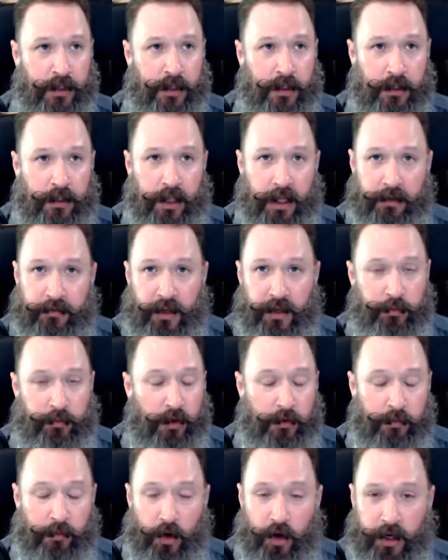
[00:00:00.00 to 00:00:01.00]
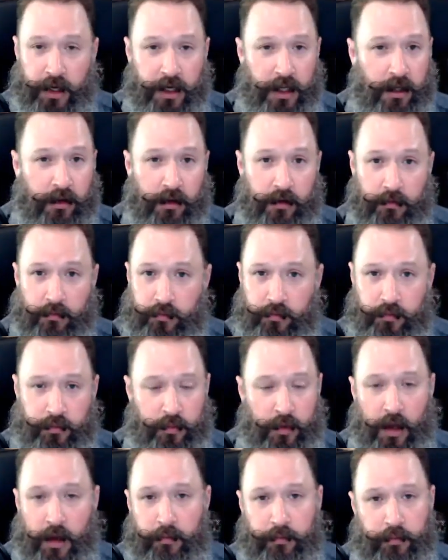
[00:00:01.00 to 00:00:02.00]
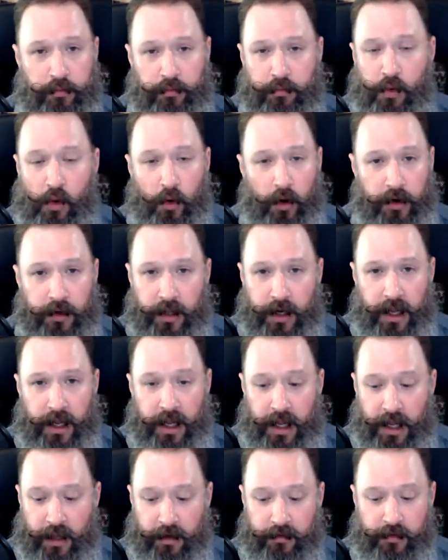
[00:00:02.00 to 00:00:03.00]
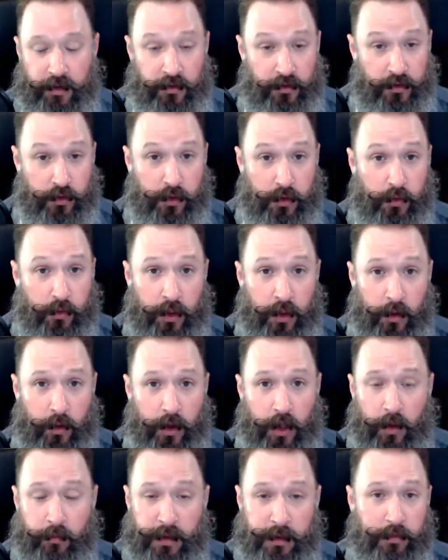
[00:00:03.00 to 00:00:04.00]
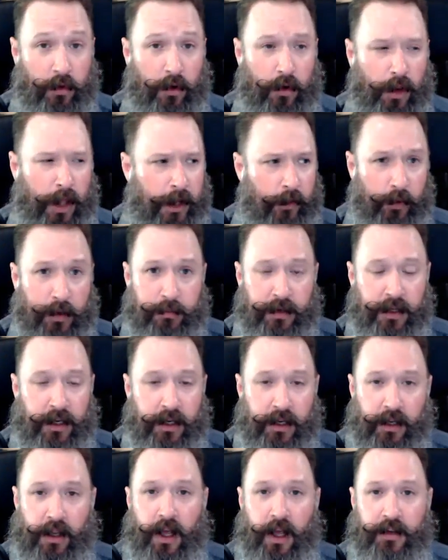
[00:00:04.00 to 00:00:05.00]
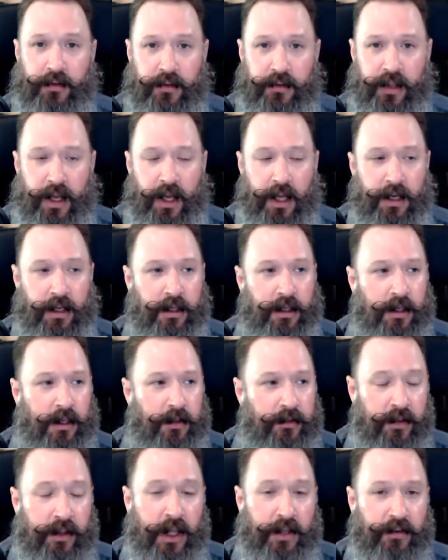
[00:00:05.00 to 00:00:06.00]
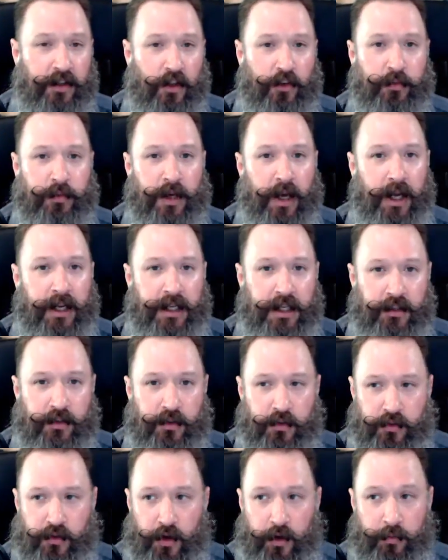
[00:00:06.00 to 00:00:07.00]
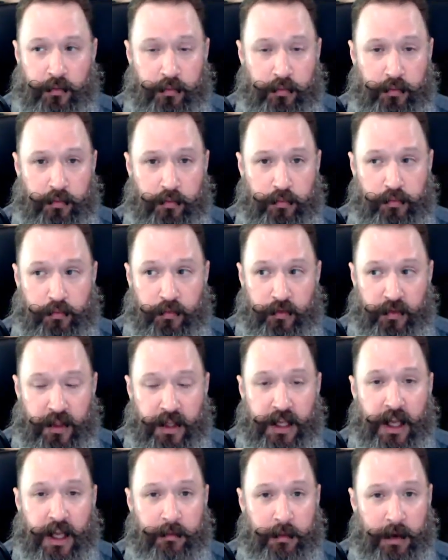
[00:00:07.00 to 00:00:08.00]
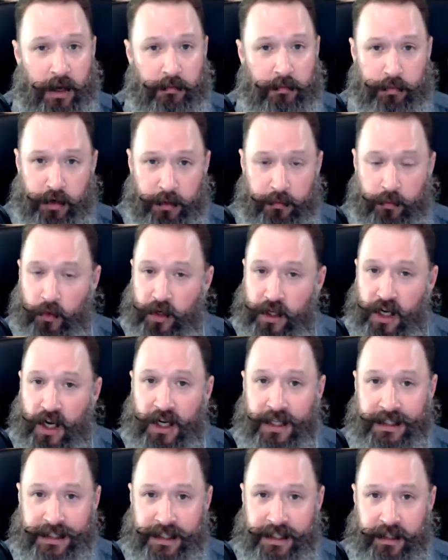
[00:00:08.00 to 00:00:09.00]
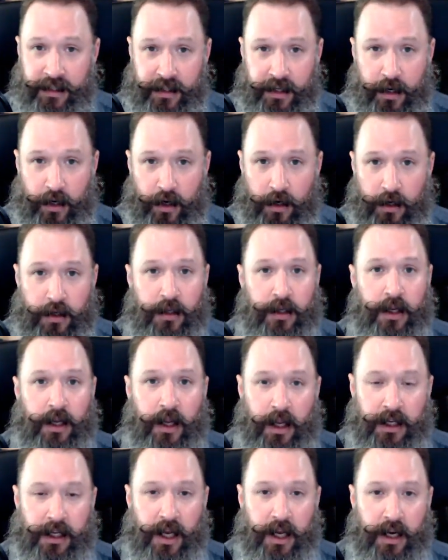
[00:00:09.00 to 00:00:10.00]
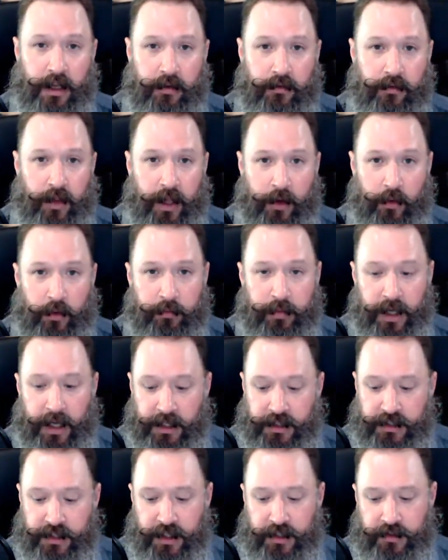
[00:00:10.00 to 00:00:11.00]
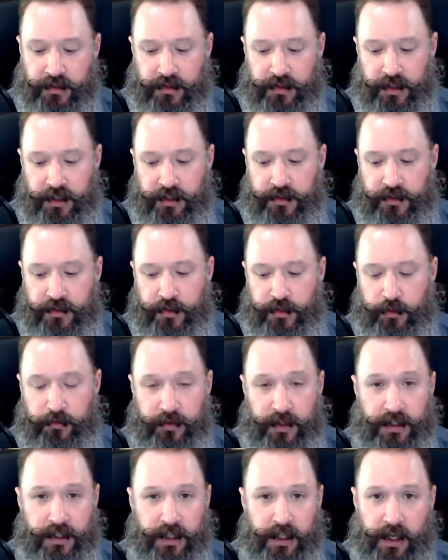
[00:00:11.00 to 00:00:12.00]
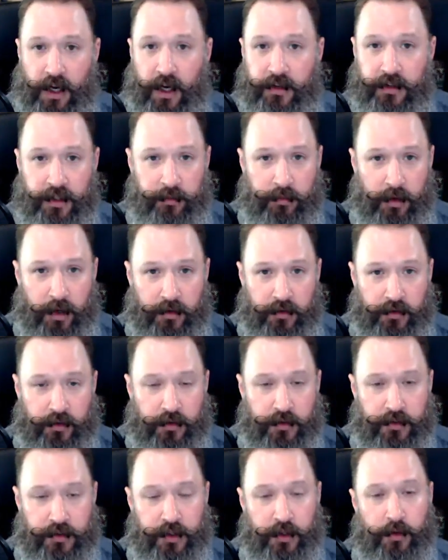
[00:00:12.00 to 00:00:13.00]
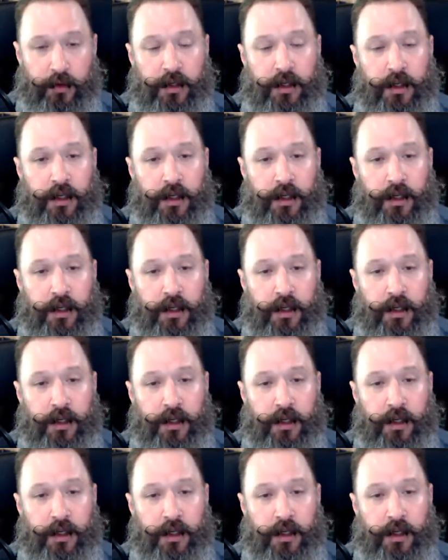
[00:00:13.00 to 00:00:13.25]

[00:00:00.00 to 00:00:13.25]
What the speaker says: like Facebook marketing board that I have is doing really well and people are like repinning a lot to that, then that tells me I need to start thinking about putting more content there, and kind of like what Peg says is to feed the content monster. So